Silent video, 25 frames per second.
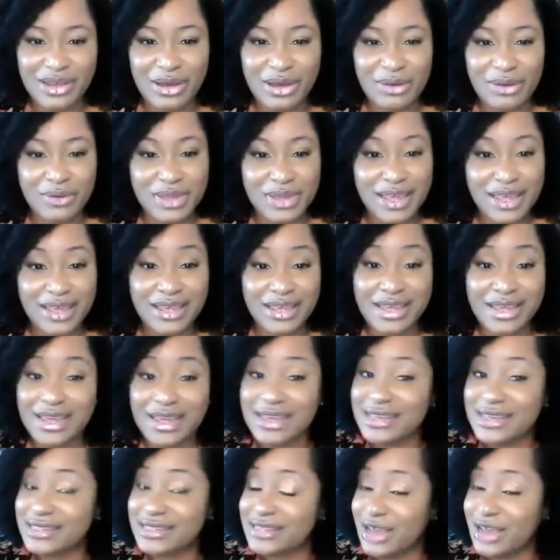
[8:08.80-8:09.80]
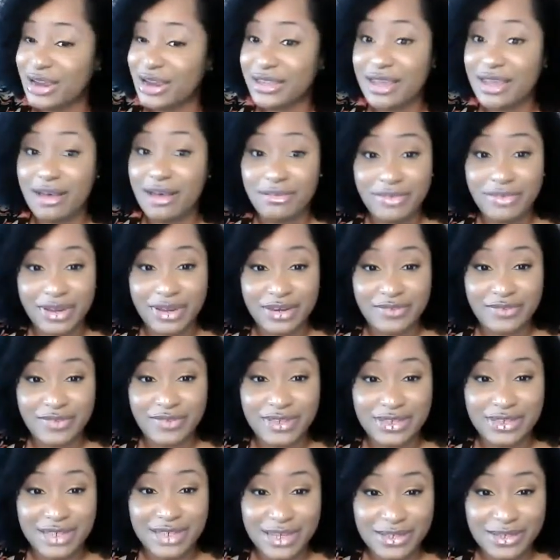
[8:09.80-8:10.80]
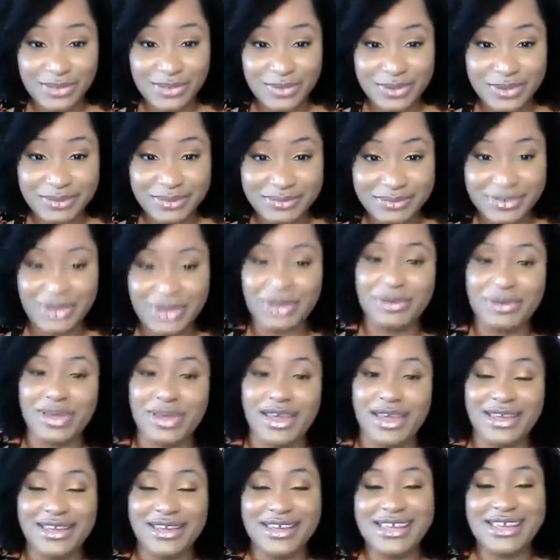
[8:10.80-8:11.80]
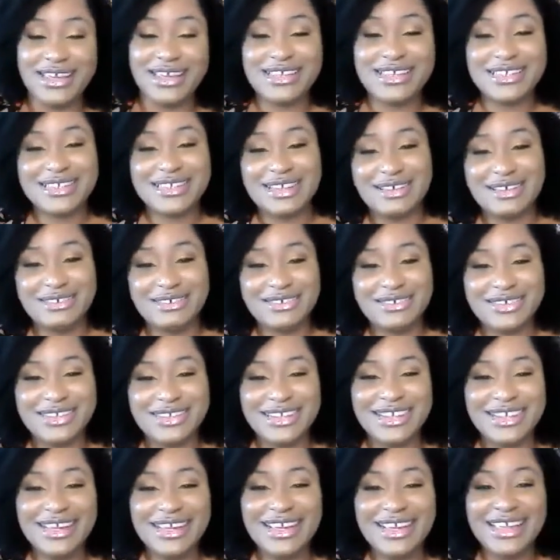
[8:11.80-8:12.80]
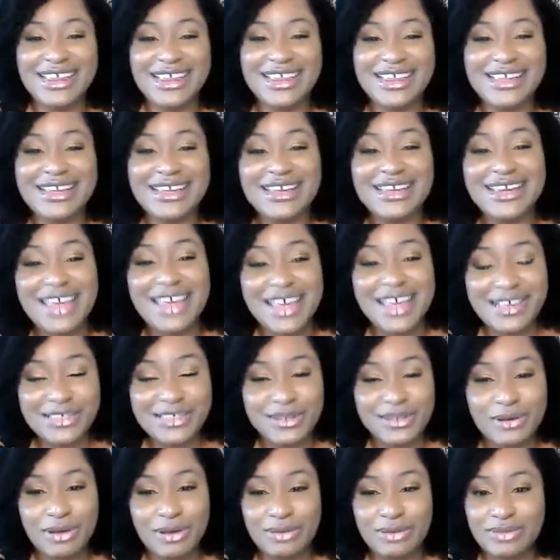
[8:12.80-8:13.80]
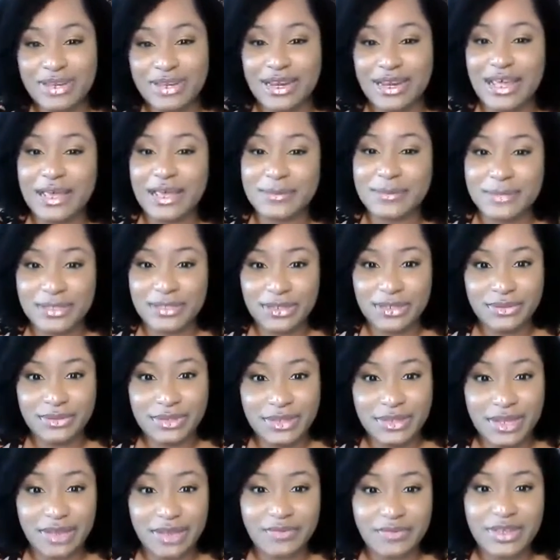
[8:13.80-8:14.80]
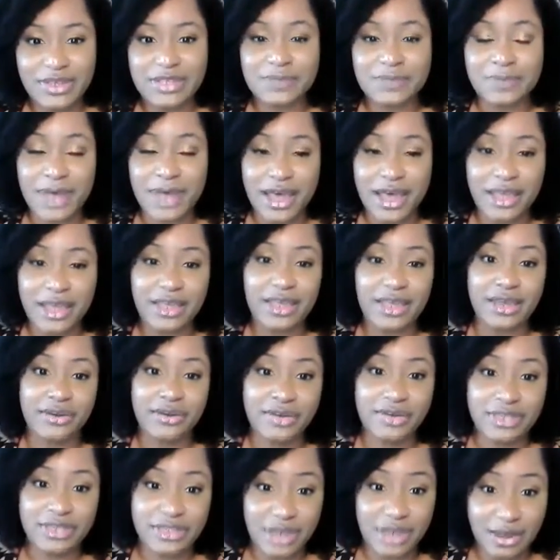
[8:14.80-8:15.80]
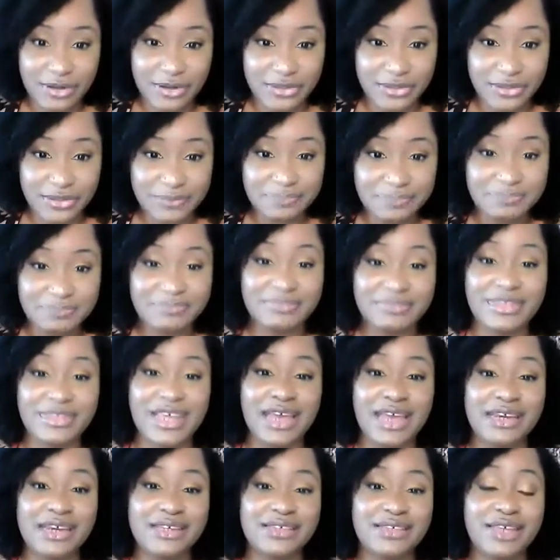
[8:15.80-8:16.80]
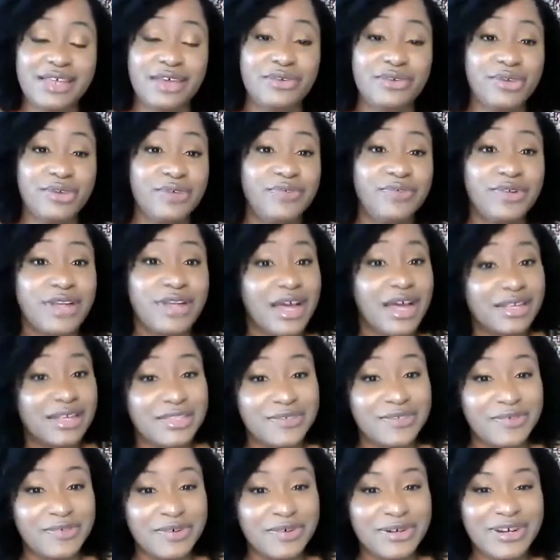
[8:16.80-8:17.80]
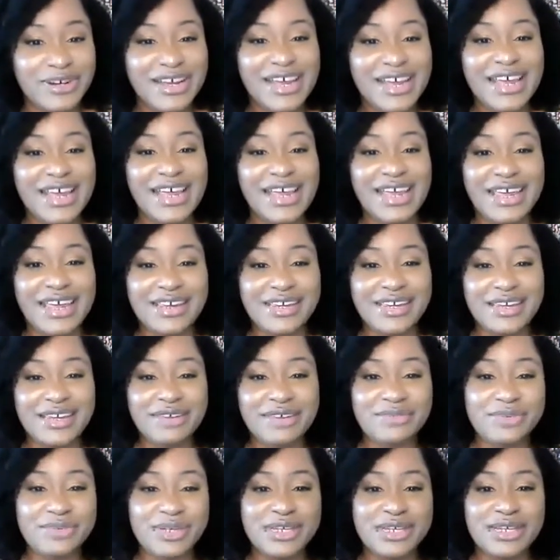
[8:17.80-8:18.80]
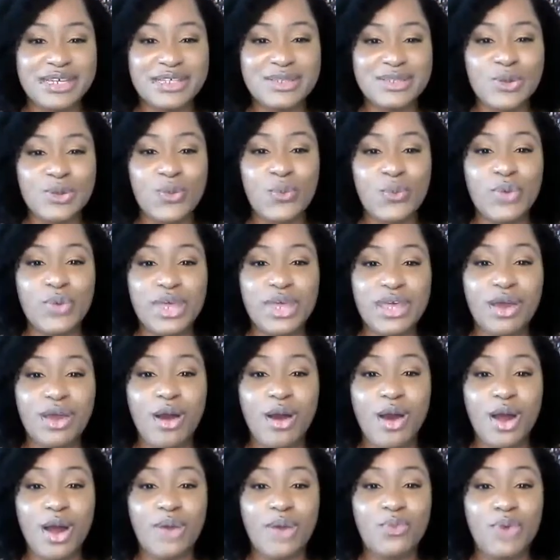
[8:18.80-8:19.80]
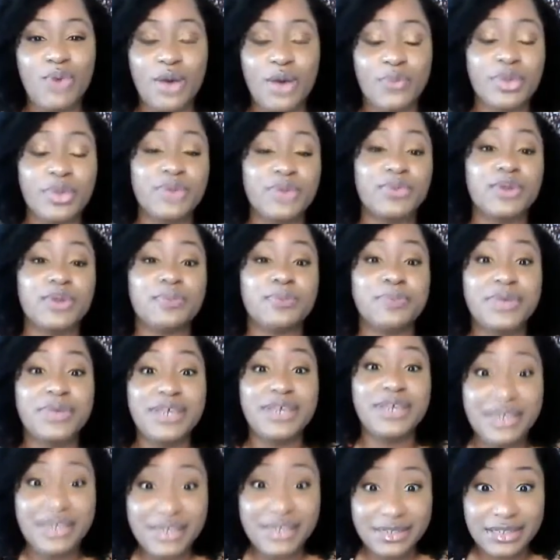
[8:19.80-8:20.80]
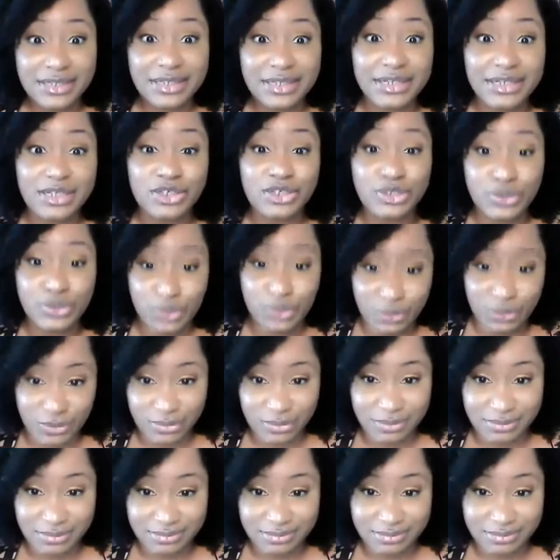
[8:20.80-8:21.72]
Okay, guys, are y'all ready for the next one? Okay, so the next quote that I absolutely love is by Aristotle. That is a Greek philosopher, and it reads, "We are what we repeatedly do."